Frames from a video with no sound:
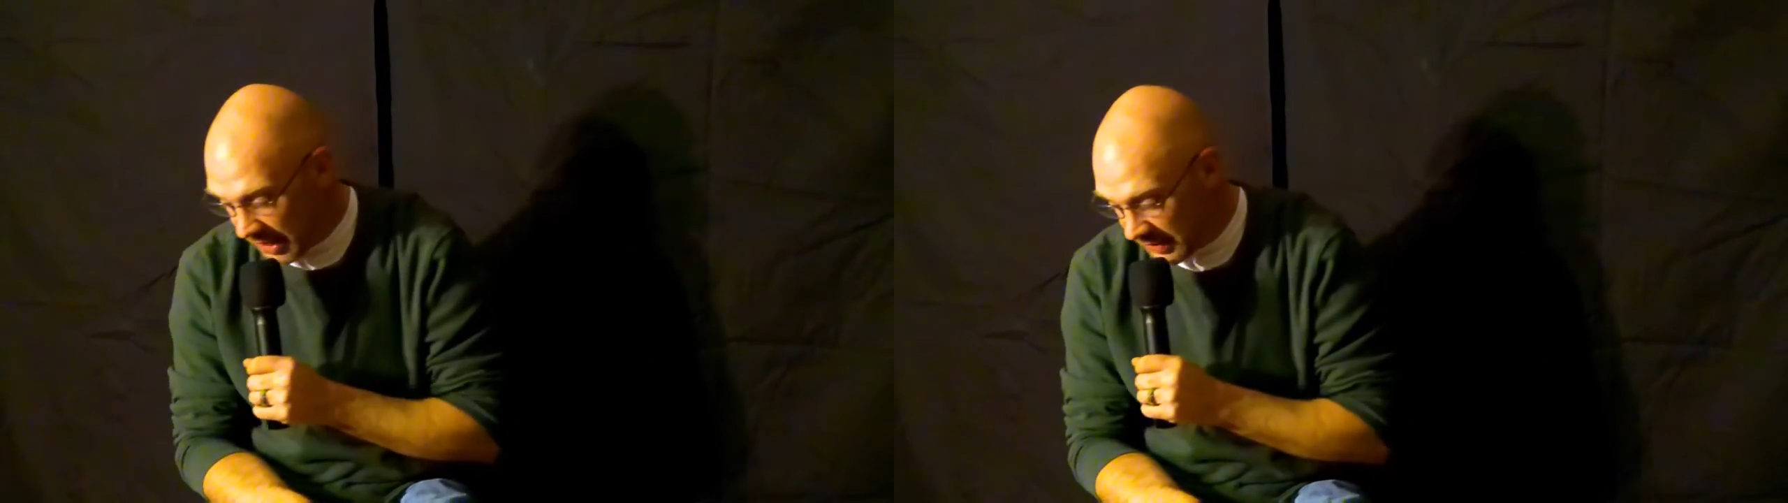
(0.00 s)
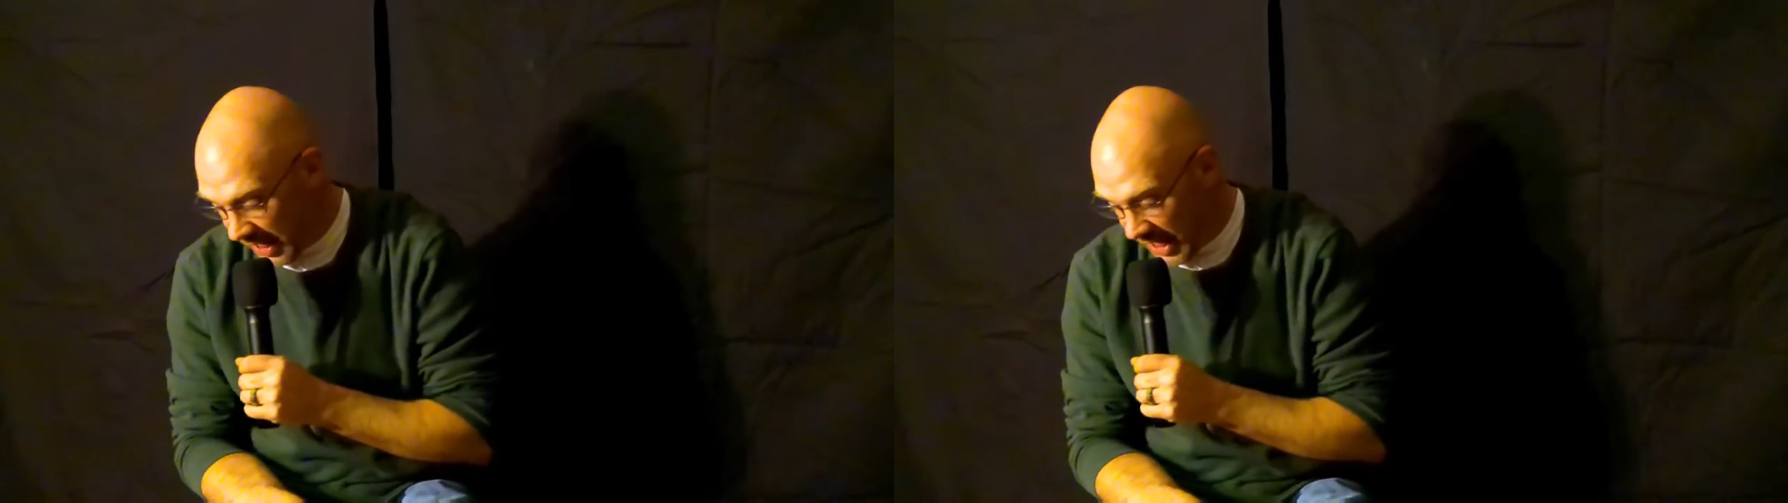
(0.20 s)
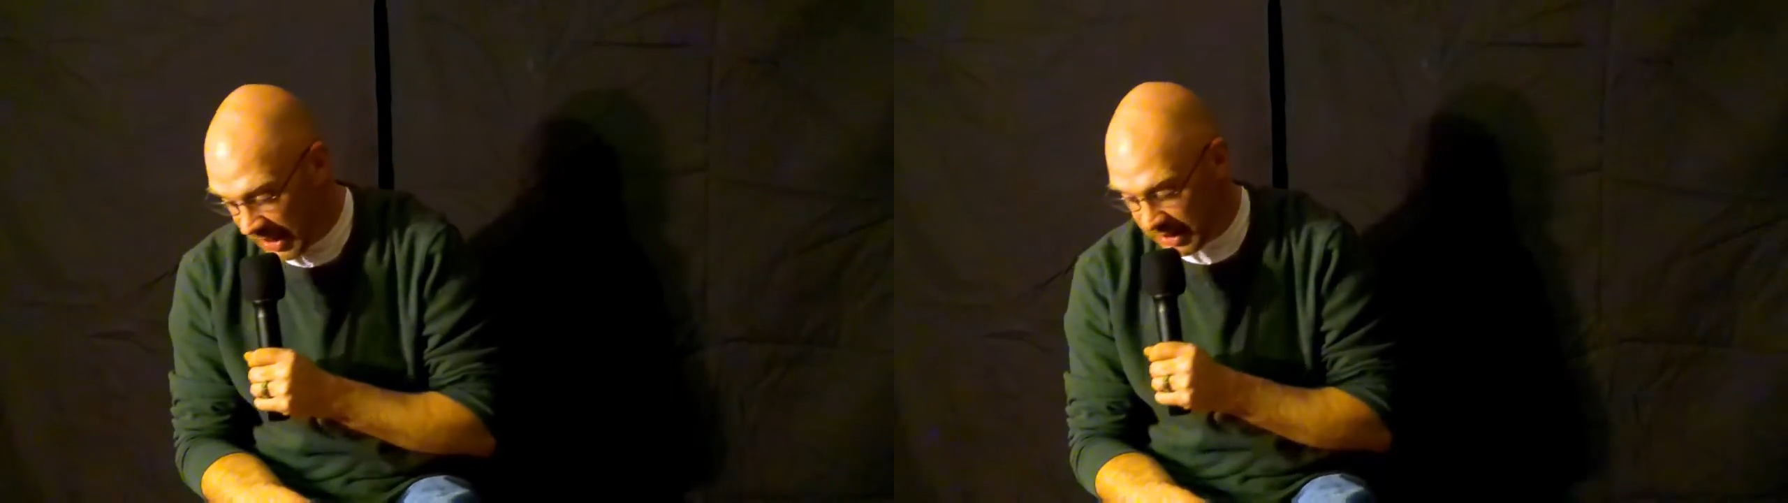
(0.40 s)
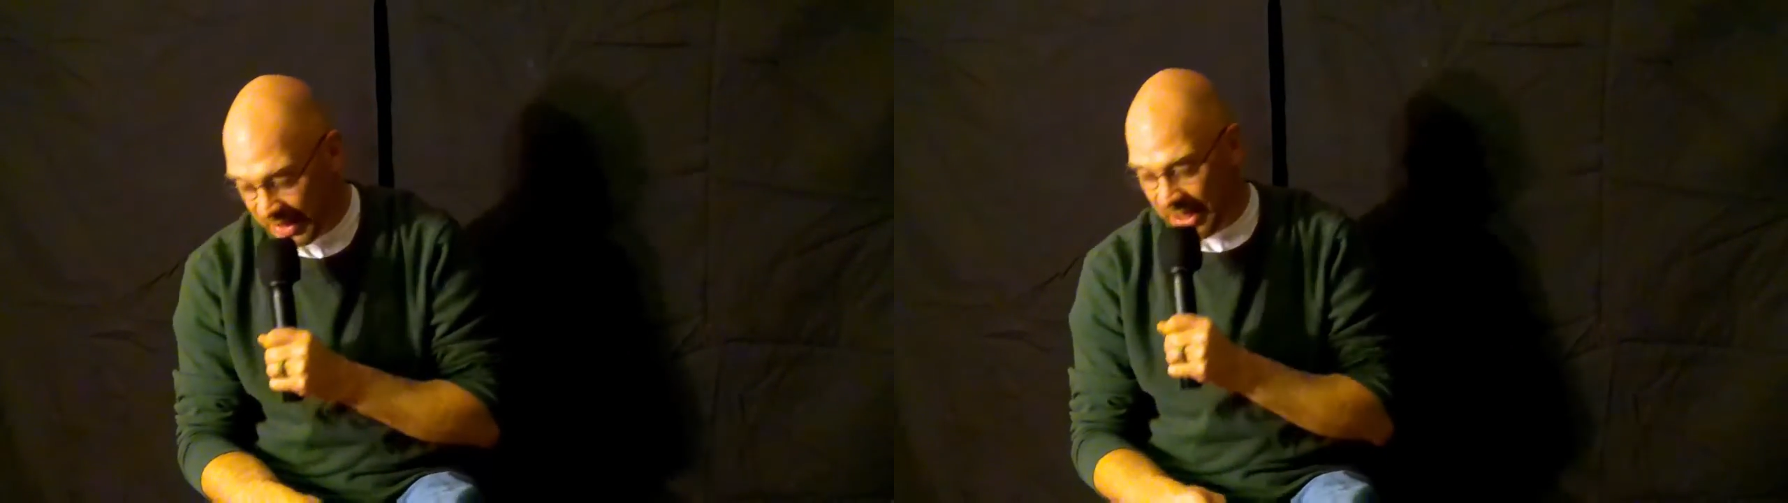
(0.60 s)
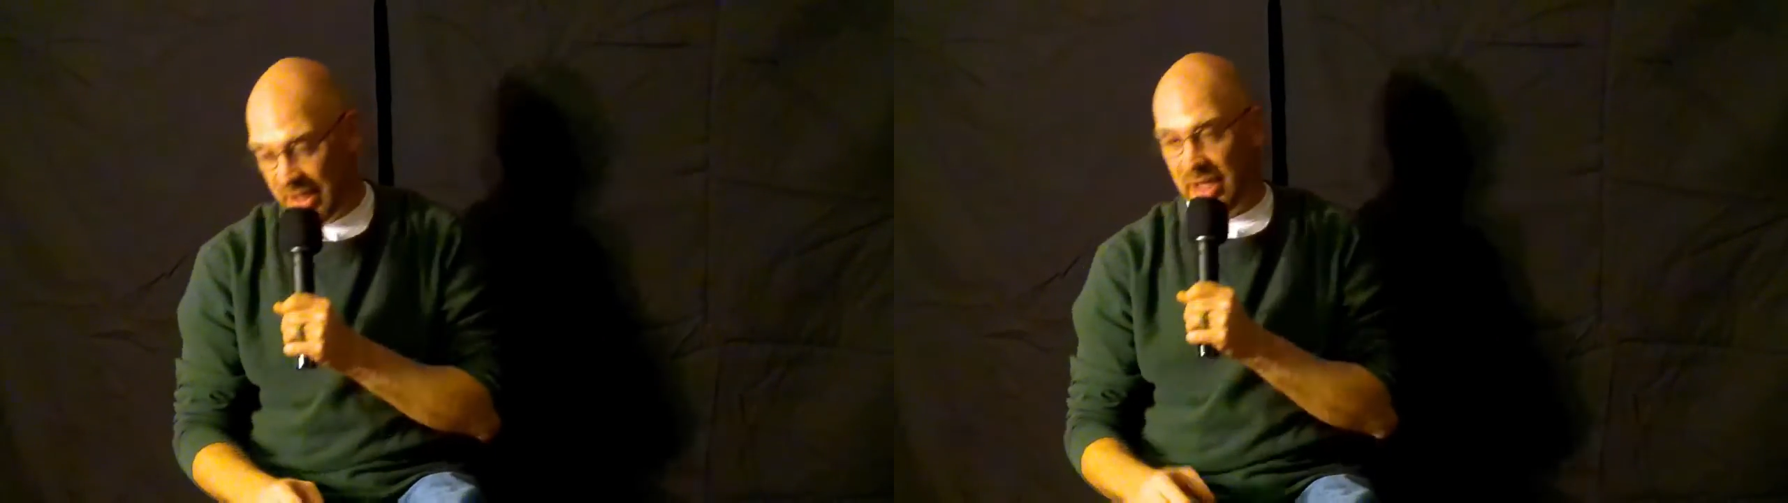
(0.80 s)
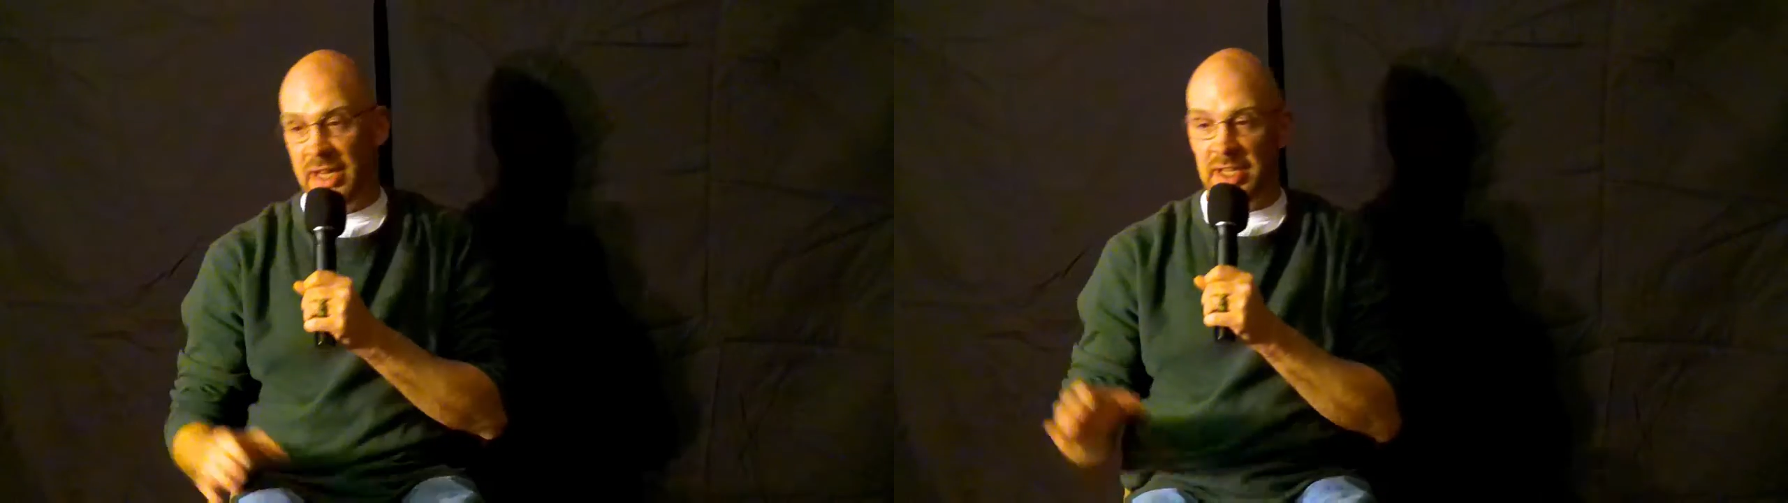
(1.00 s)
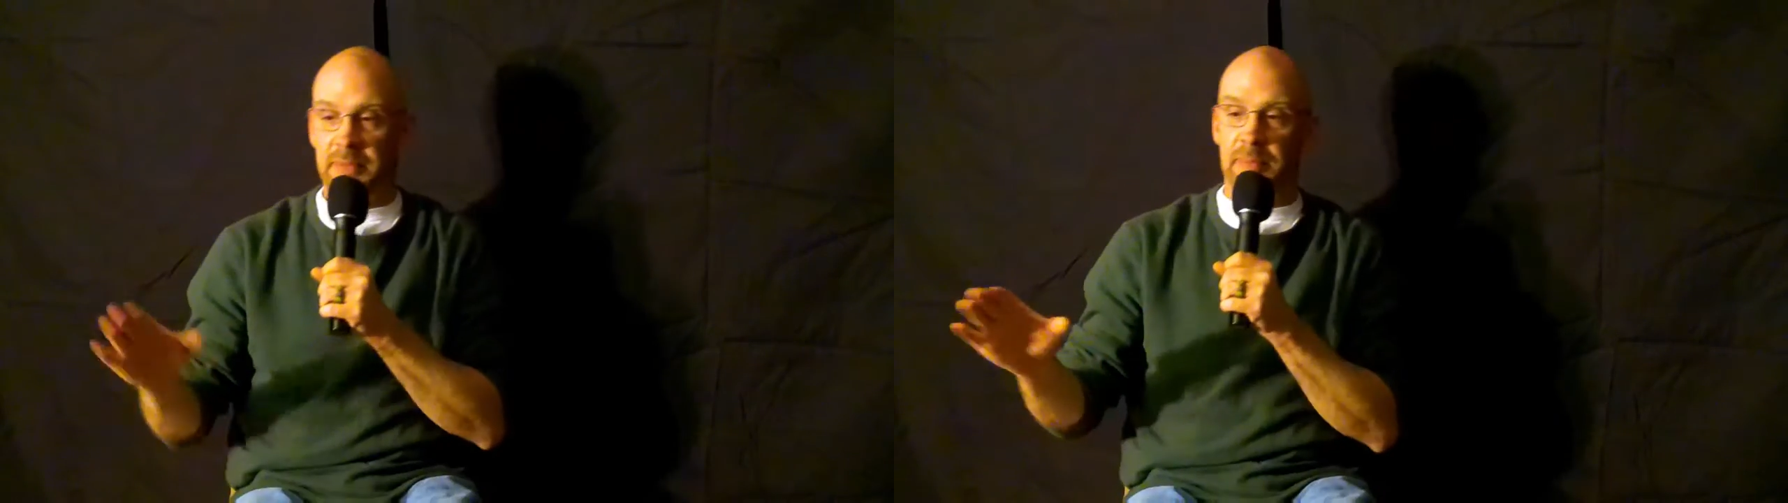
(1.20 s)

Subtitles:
that in this